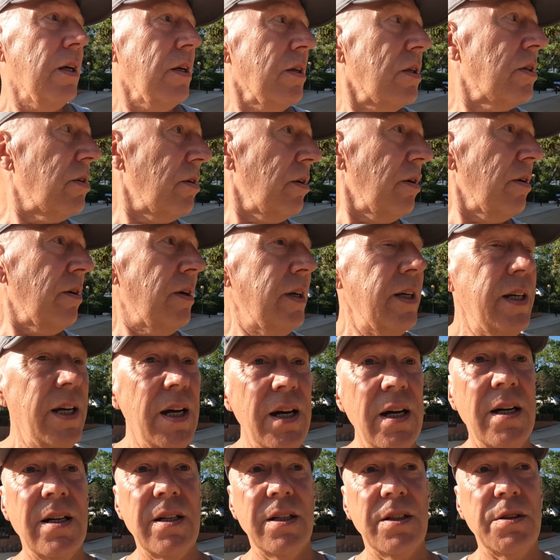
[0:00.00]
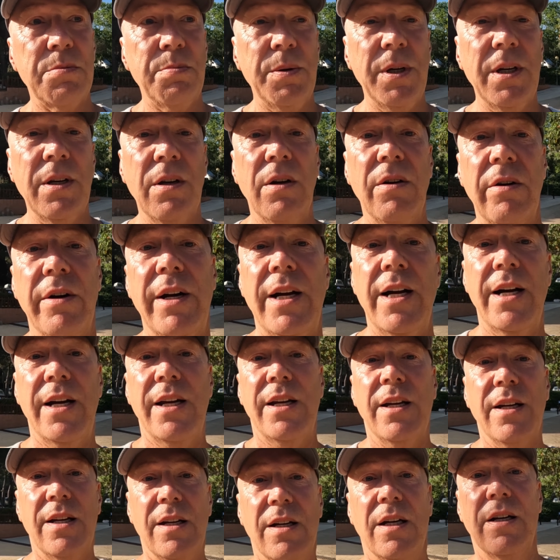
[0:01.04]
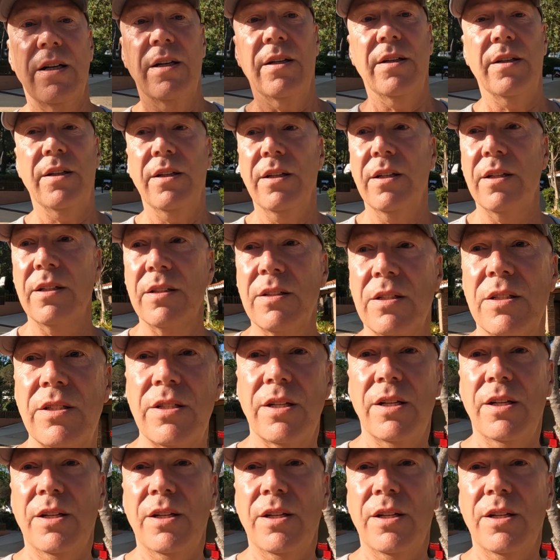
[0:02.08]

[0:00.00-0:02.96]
So yeah, it's been alright here, and